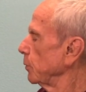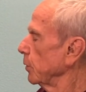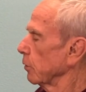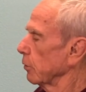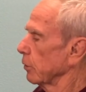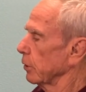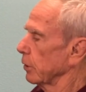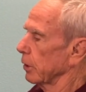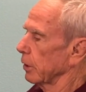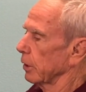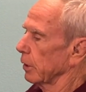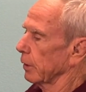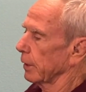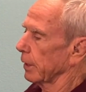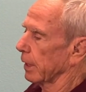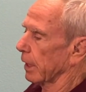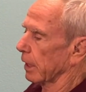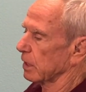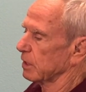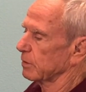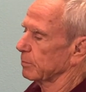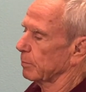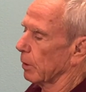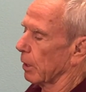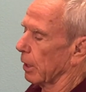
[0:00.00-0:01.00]
iliac
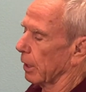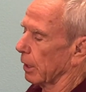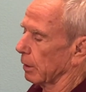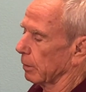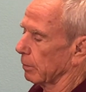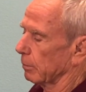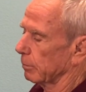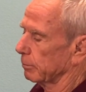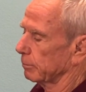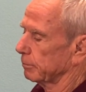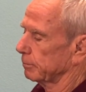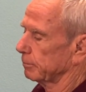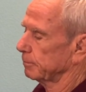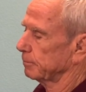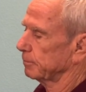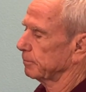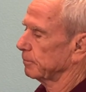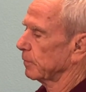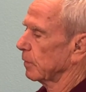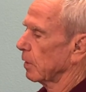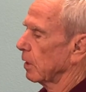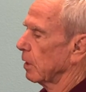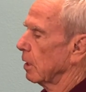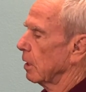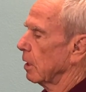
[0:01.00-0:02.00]
spine.
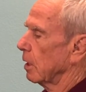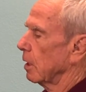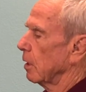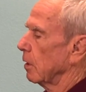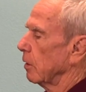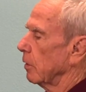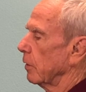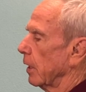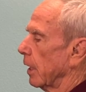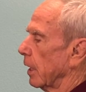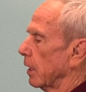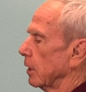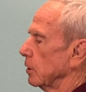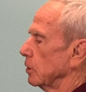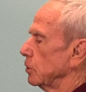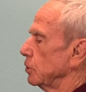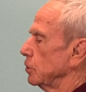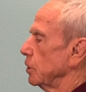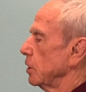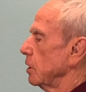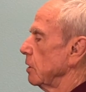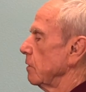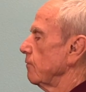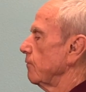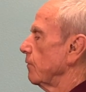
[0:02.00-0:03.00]
Then
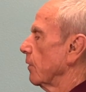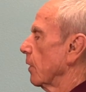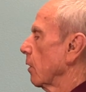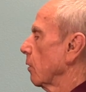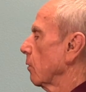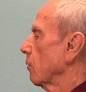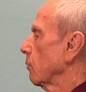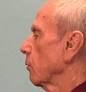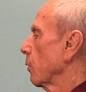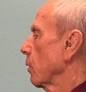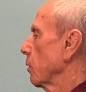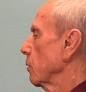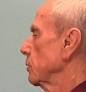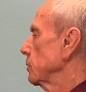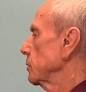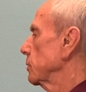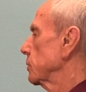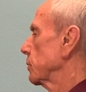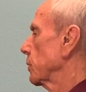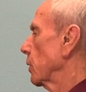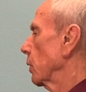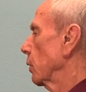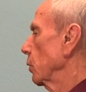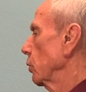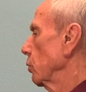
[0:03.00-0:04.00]
she velcros
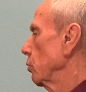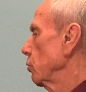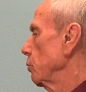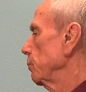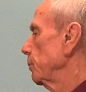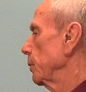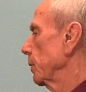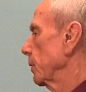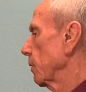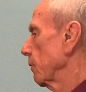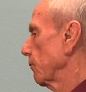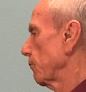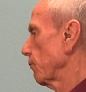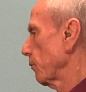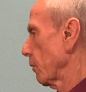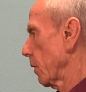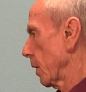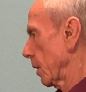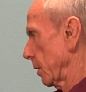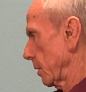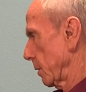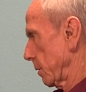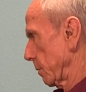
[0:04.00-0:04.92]
the loop in the front,